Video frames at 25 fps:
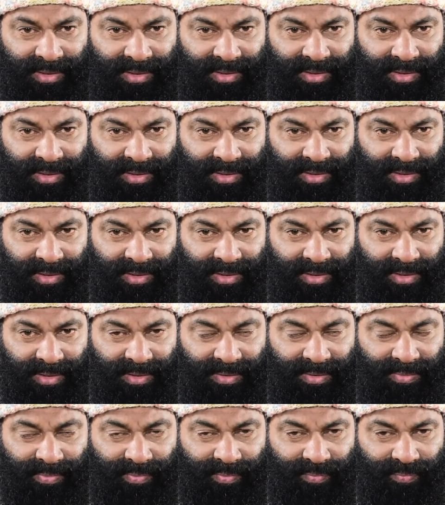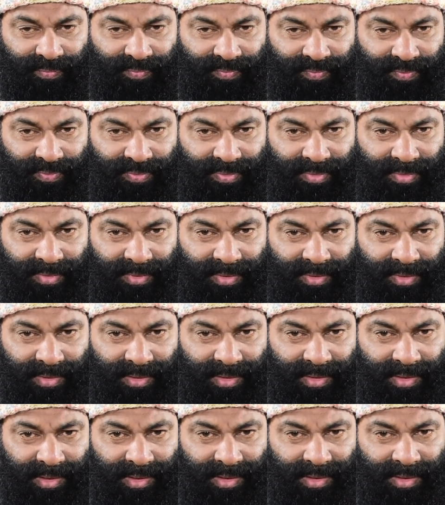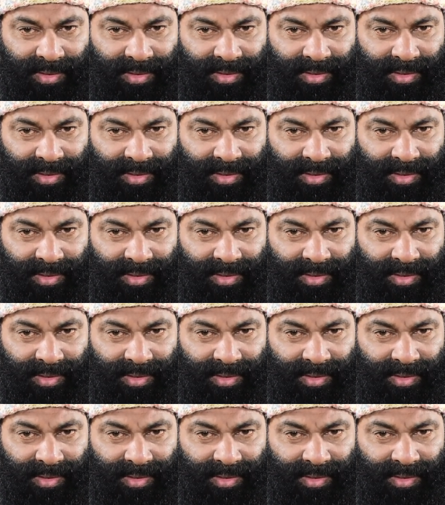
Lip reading: No one is speaking in this clip.